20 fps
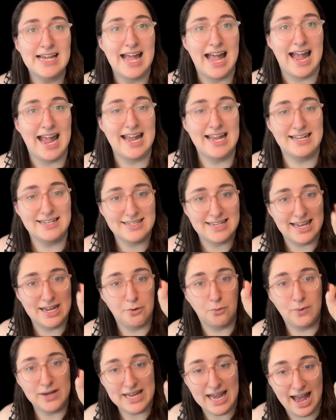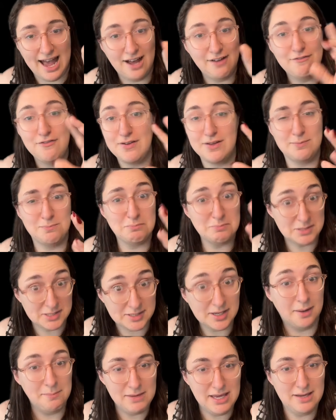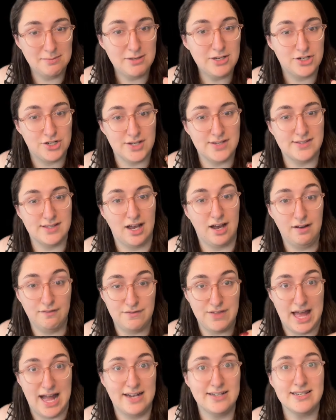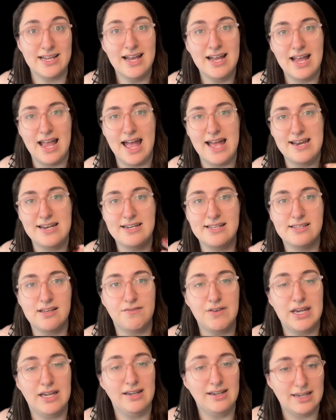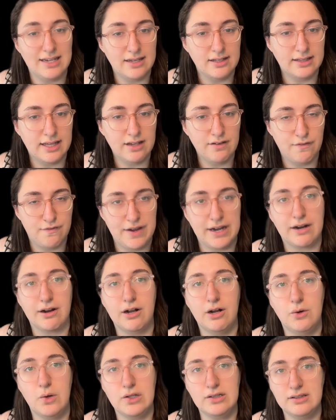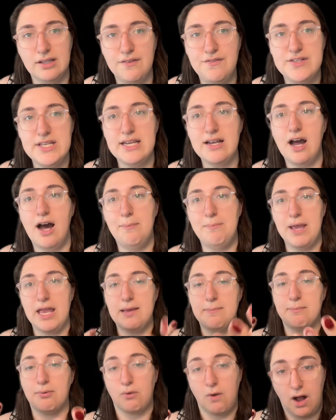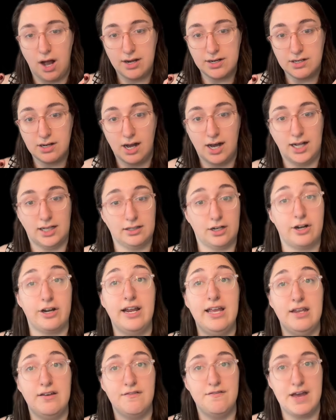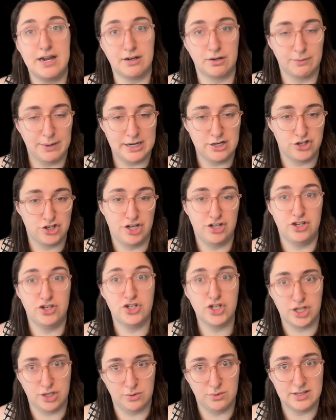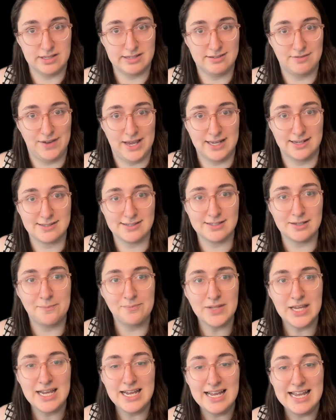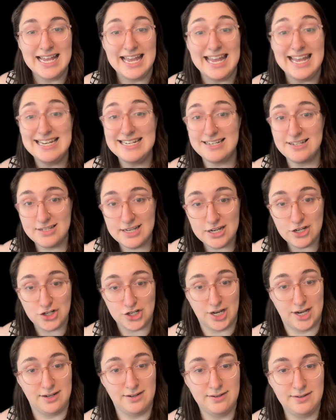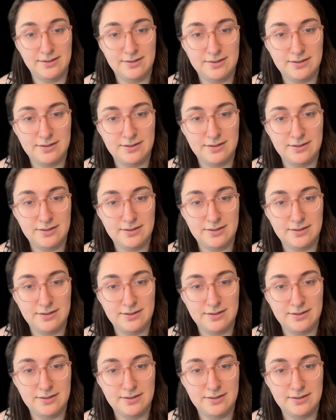And we have some images of that, and it is of a kneeling pharaoh lifting up a broad collar in veneration to the Sphinx. In addition,